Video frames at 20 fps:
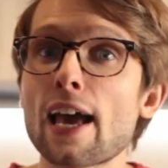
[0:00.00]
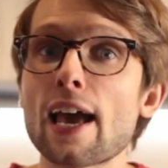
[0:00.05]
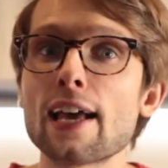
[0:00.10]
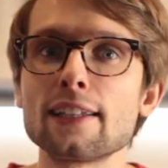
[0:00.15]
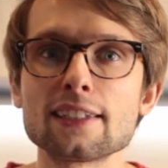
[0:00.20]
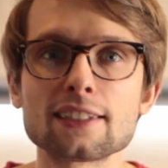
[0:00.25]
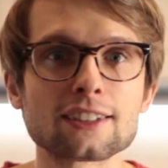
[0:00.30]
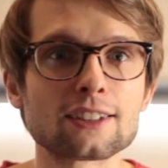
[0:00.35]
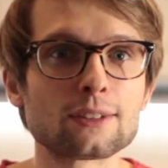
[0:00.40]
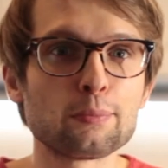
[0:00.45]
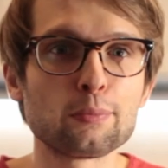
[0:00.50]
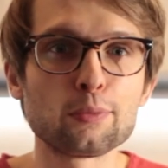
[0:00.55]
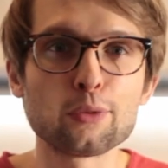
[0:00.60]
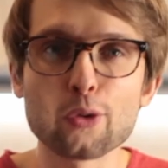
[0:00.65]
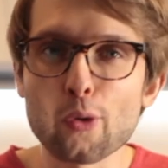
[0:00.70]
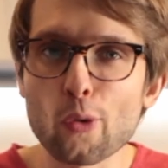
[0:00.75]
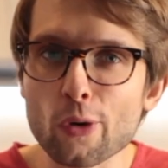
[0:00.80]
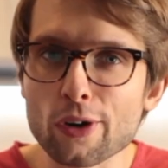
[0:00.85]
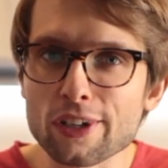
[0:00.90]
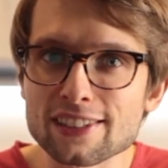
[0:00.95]
and
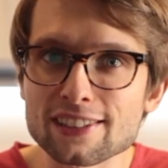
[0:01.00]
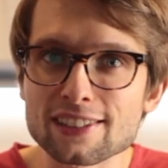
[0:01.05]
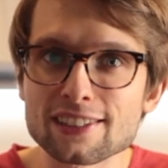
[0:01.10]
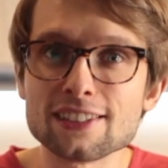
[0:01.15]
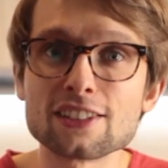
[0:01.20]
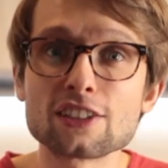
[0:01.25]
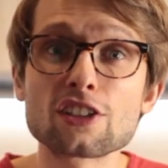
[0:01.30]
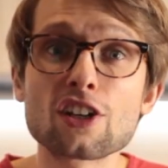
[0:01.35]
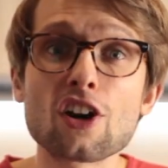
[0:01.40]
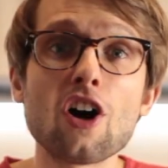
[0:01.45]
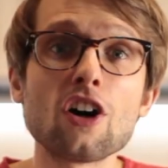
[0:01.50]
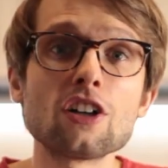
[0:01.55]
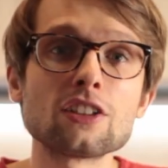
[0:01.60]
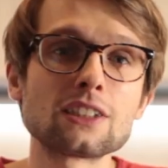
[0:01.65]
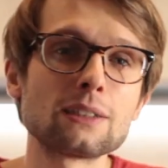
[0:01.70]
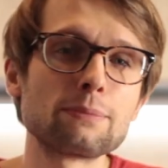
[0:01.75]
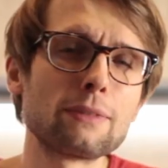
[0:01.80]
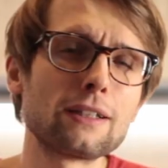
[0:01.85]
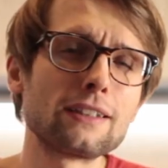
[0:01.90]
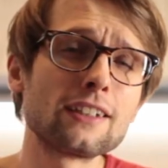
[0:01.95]
exploits this
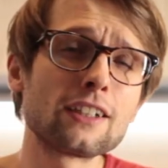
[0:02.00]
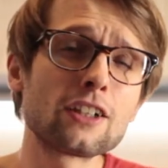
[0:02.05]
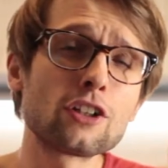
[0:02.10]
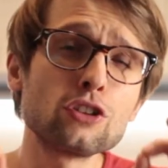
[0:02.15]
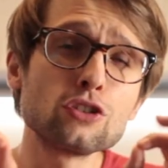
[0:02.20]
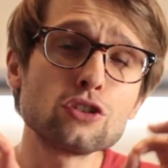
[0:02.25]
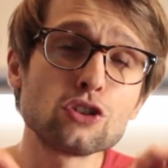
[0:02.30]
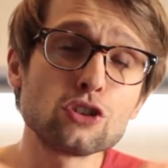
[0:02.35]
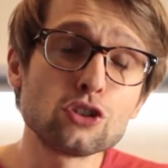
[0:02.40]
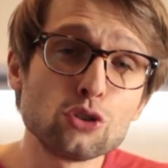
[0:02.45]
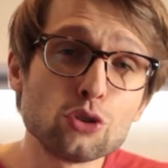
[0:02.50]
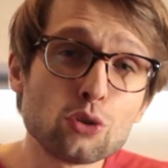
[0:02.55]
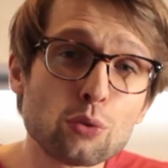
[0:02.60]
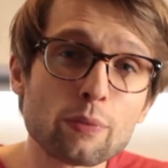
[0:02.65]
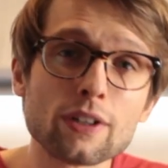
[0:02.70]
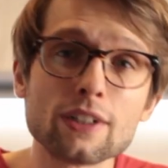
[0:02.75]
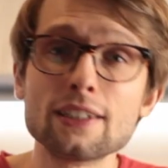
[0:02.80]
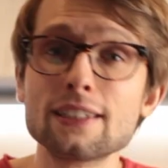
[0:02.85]
concept that the consumer